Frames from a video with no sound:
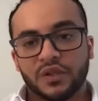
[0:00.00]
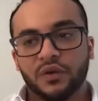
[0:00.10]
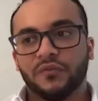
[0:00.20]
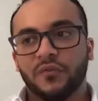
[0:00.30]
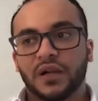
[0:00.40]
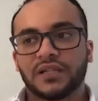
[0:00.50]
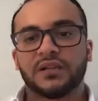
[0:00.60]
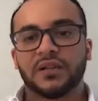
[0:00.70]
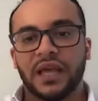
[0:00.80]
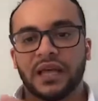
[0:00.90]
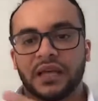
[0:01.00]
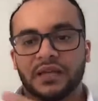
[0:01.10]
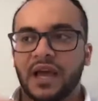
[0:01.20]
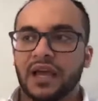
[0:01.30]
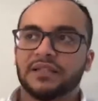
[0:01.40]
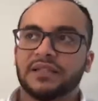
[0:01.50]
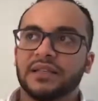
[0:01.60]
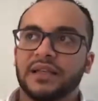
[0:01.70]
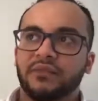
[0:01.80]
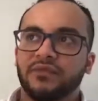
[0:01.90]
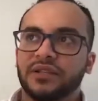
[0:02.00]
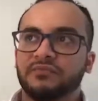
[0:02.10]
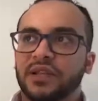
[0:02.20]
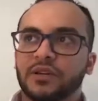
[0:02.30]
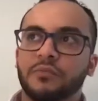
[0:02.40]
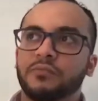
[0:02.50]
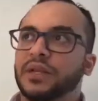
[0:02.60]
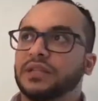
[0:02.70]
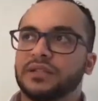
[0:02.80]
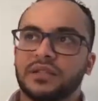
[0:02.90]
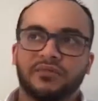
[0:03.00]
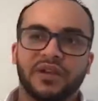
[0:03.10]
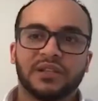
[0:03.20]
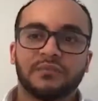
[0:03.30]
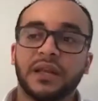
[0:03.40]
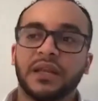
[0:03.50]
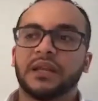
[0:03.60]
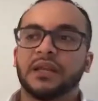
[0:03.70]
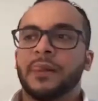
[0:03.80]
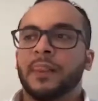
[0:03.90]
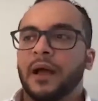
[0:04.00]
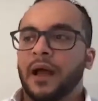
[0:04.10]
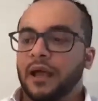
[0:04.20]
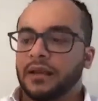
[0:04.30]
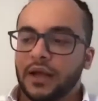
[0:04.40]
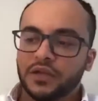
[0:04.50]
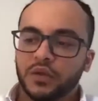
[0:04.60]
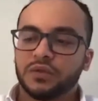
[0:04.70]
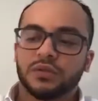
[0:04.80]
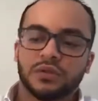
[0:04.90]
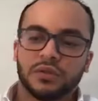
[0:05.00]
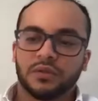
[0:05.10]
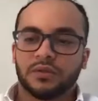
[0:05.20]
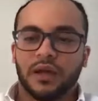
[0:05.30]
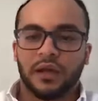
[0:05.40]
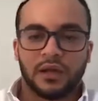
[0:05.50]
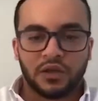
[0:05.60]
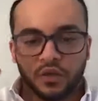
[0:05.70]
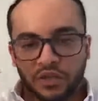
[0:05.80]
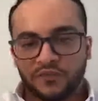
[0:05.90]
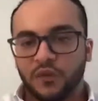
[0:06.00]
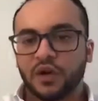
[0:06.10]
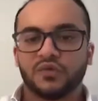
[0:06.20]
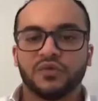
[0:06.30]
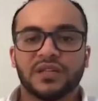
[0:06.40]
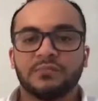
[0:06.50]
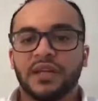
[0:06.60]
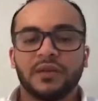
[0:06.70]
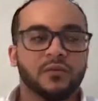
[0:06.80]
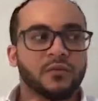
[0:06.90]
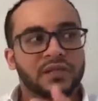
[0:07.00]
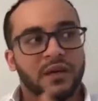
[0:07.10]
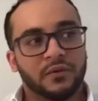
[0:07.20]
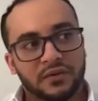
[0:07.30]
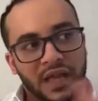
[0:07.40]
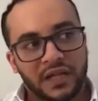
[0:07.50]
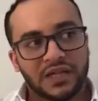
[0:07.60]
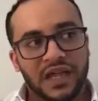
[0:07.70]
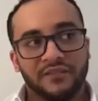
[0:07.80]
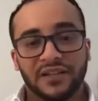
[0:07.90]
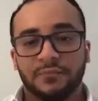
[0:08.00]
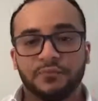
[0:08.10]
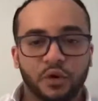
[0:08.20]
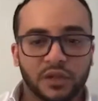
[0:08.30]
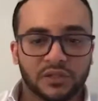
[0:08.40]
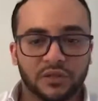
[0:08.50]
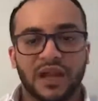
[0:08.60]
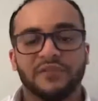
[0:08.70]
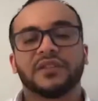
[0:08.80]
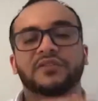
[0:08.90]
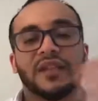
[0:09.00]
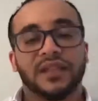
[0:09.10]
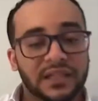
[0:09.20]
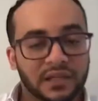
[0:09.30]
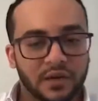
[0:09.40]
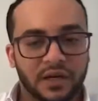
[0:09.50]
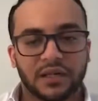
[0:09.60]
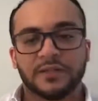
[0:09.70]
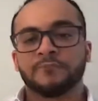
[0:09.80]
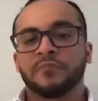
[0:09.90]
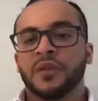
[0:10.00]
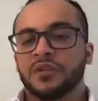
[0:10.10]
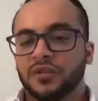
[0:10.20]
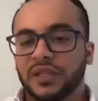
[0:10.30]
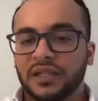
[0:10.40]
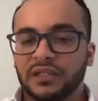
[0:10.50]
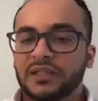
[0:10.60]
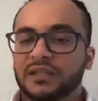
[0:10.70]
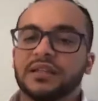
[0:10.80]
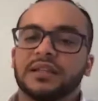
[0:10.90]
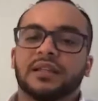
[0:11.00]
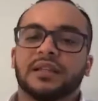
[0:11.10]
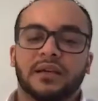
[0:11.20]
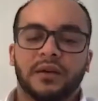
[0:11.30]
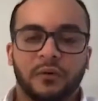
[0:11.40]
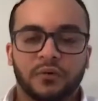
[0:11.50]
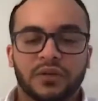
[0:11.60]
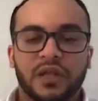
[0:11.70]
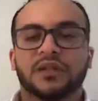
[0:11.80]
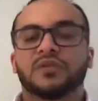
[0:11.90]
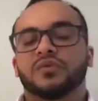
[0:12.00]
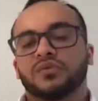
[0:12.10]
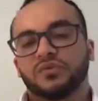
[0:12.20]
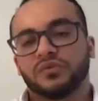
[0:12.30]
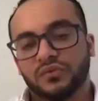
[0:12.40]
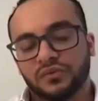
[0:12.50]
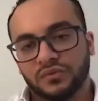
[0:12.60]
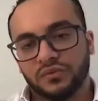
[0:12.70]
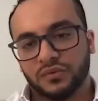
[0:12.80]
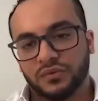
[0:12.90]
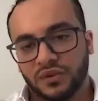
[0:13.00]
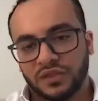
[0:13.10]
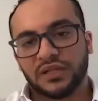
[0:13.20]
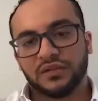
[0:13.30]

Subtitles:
of focusing like, yeah, I read many companies raising money, and I should just focus on raising money without actually having the product or having to validate the market. So that's the thing that I would like to stress